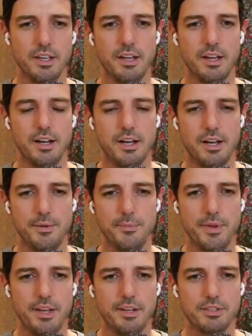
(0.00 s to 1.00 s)

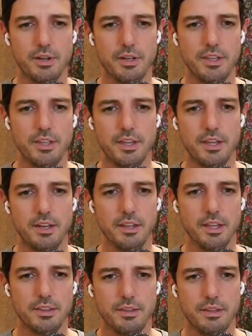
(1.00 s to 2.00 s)
And so I think that
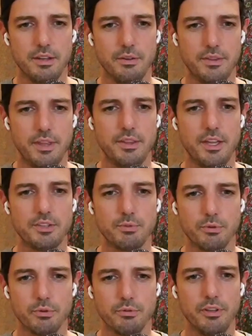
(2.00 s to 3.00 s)
like, that's what
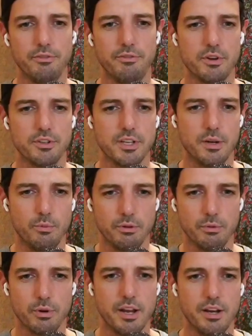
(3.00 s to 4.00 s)
we're really focused on.
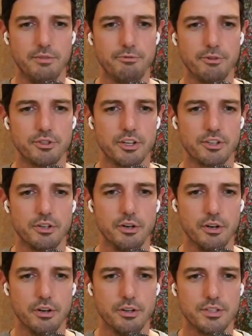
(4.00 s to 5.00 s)
We're kind of infrastructure
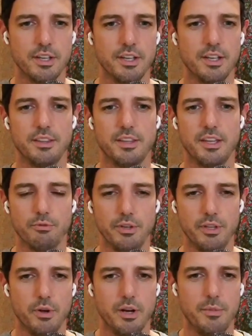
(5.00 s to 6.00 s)
nerds that
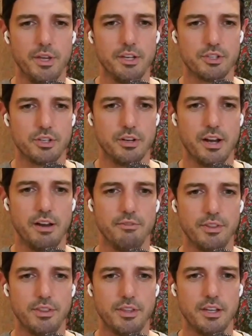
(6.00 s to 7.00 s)
really want to make sure
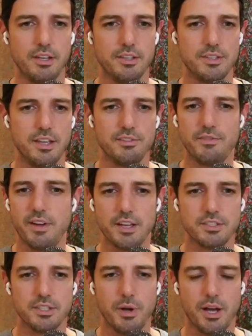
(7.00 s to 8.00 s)
everything is as
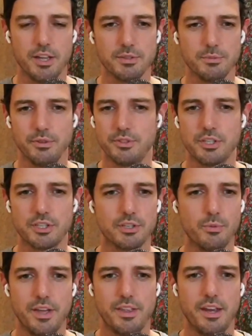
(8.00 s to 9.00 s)
fast as possible. Just the
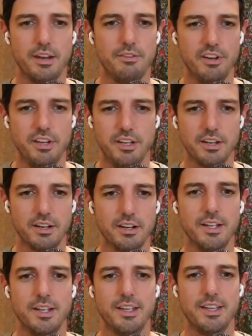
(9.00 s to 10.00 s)
way that NVIDIA
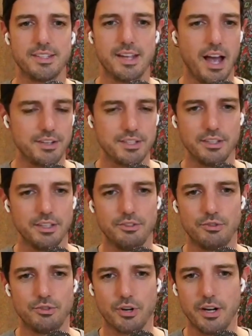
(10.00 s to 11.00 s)
is constantly
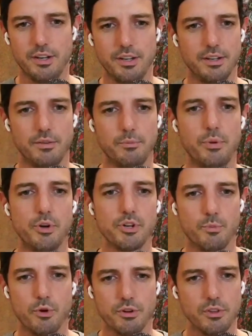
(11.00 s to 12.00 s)
trying to push
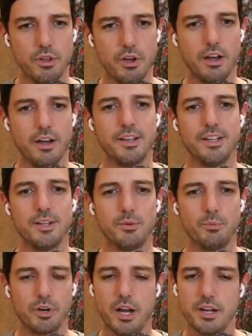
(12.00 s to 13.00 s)
Moore's law,
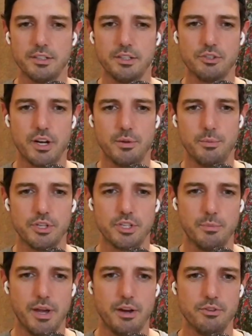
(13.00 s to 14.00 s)
we're constantly trying to push the
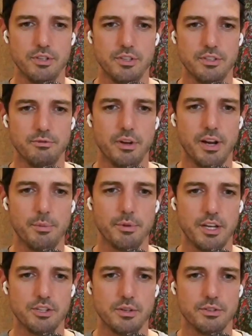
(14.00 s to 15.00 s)
boundaries of what
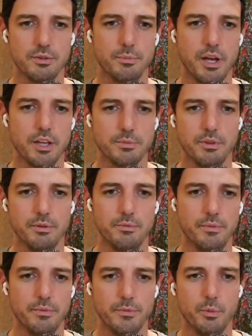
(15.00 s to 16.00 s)
applications are possible,
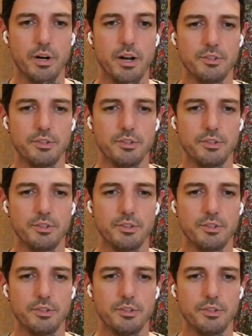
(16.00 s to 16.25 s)
what